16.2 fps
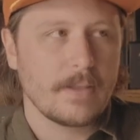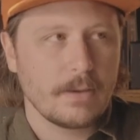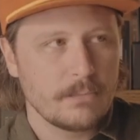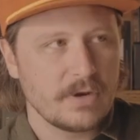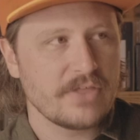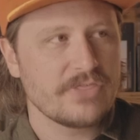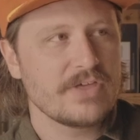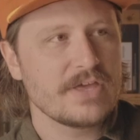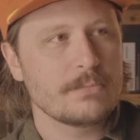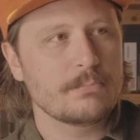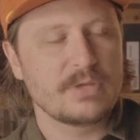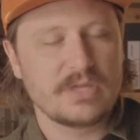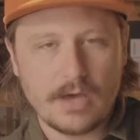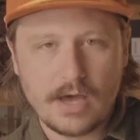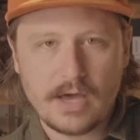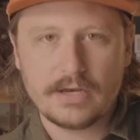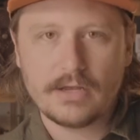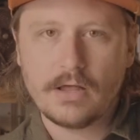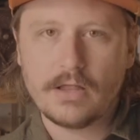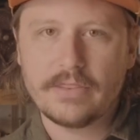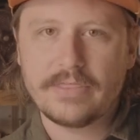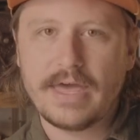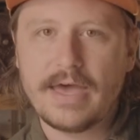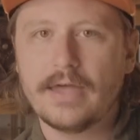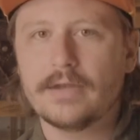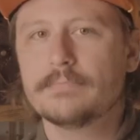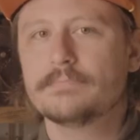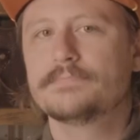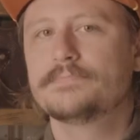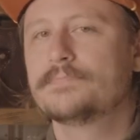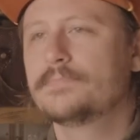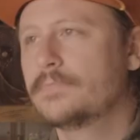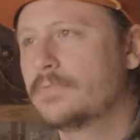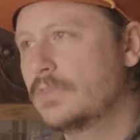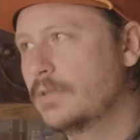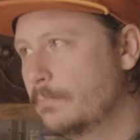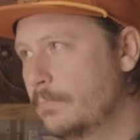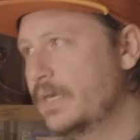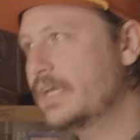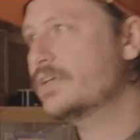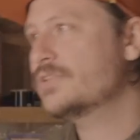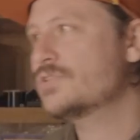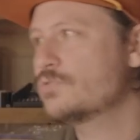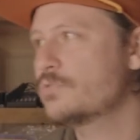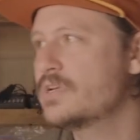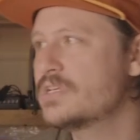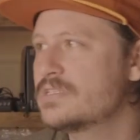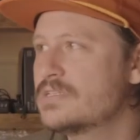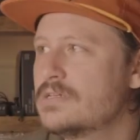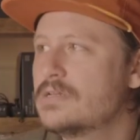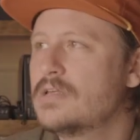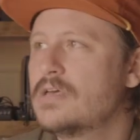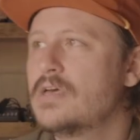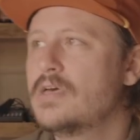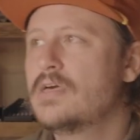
But I think beyond all of that, the biggest reason